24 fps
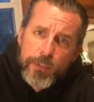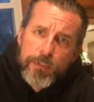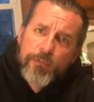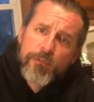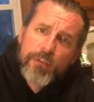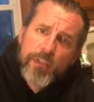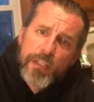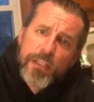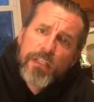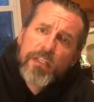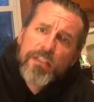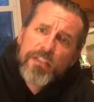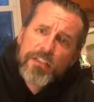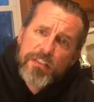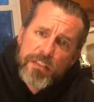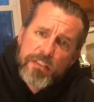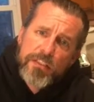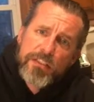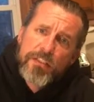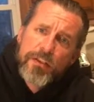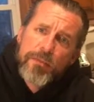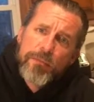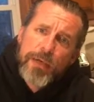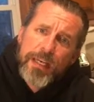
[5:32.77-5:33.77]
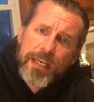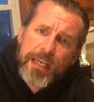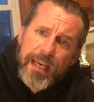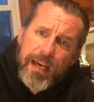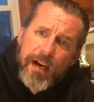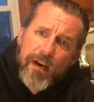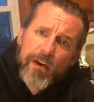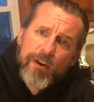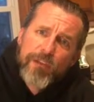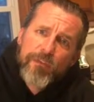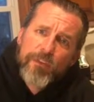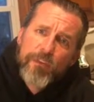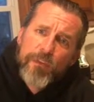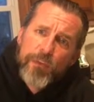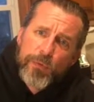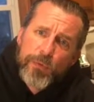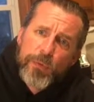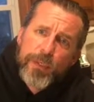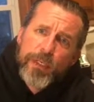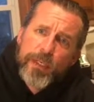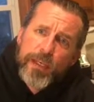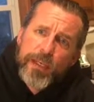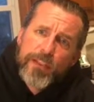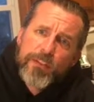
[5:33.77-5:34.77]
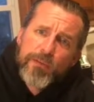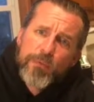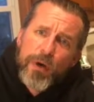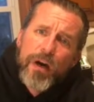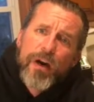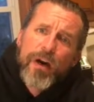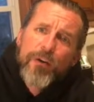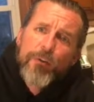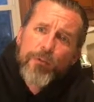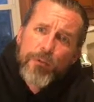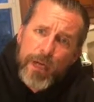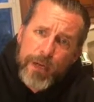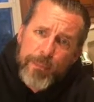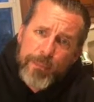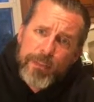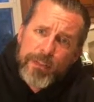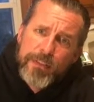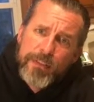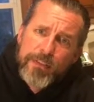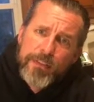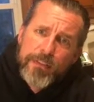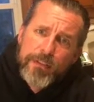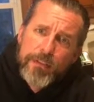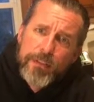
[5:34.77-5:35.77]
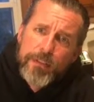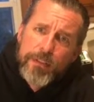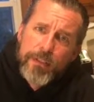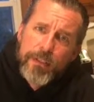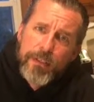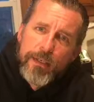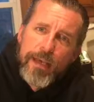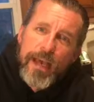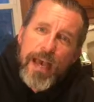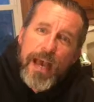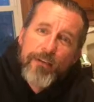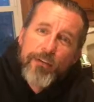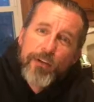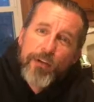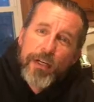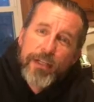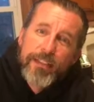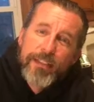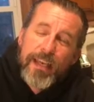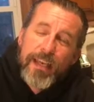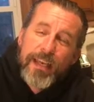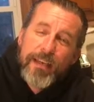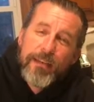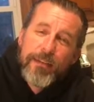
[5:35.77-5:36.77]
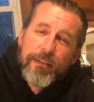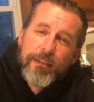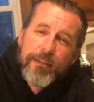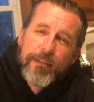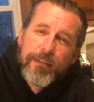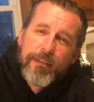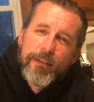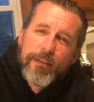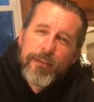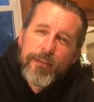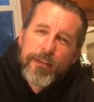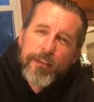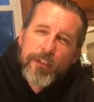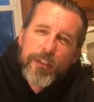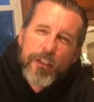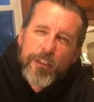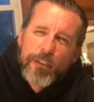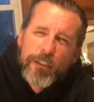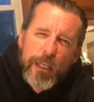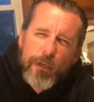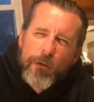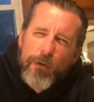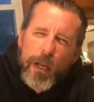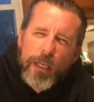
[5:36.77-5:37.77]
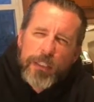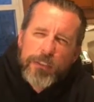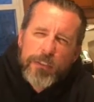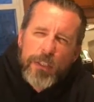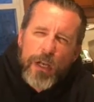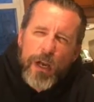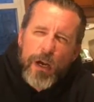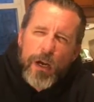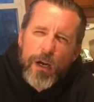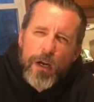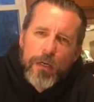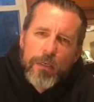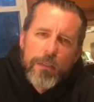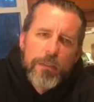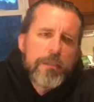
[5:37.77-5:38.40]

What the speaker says: Via sits on my counter for 3 days while it ripens. Have a great day. Cook like a rock star.